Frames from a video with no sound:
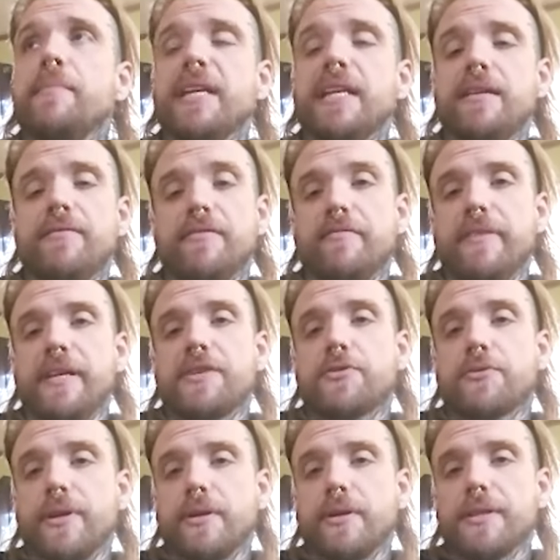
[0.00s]
I mean, even
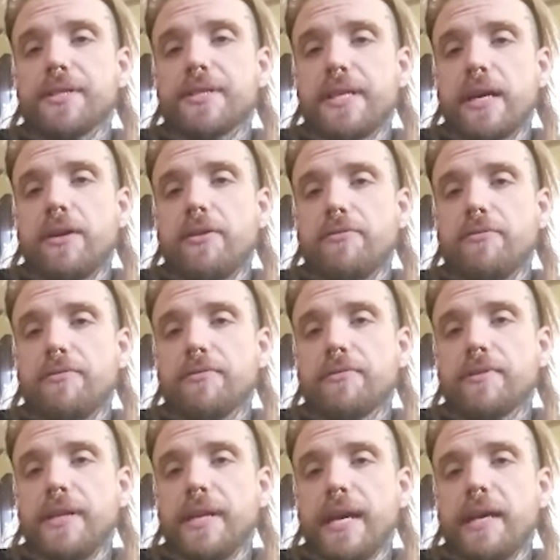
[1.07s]
Vitriol itself,
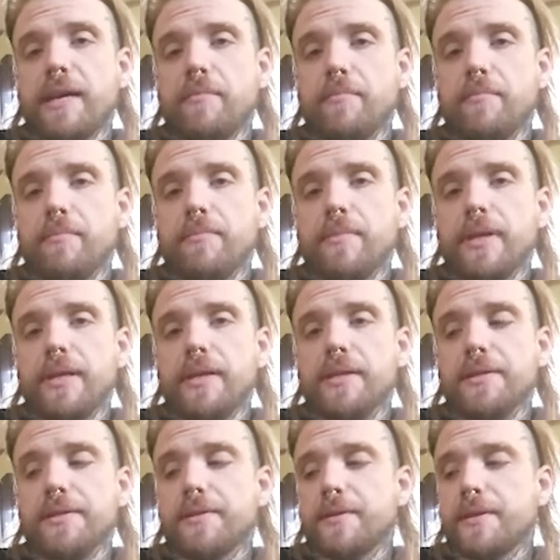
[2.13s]
the name,
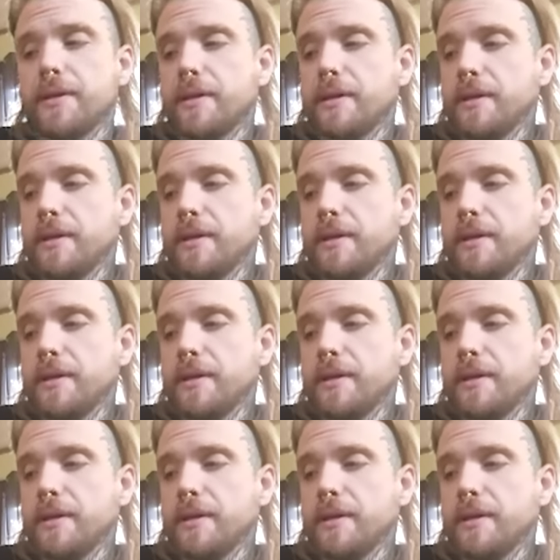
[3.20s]
is